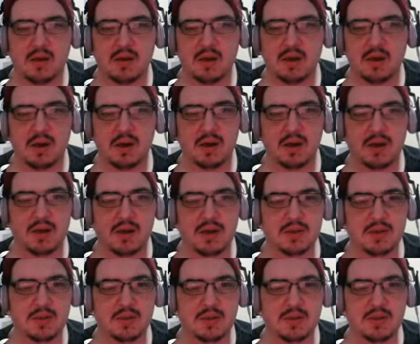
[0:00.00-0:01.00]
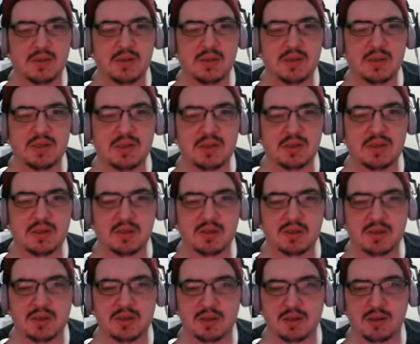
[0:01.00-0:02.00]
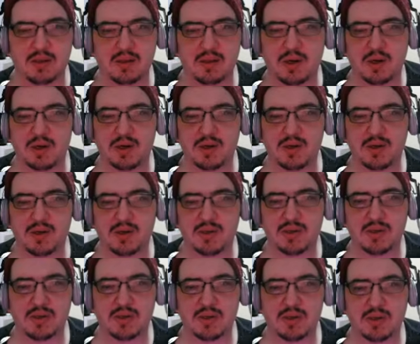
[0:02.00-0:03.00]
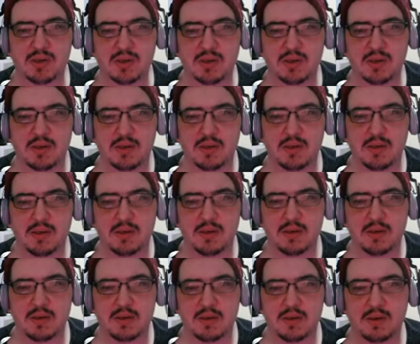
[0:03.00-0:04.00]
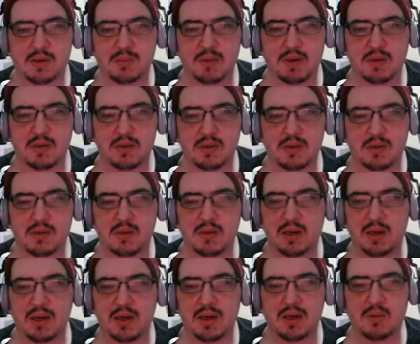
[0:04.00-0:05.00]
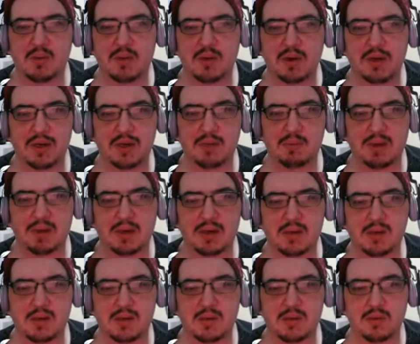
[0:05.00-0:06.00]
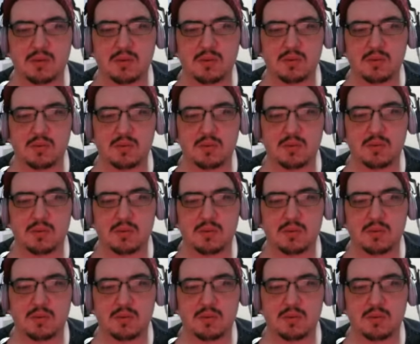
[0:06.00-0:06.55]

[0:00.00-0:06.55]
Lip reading: Alright, so this is just a large deposit. Okay, now we're getting back to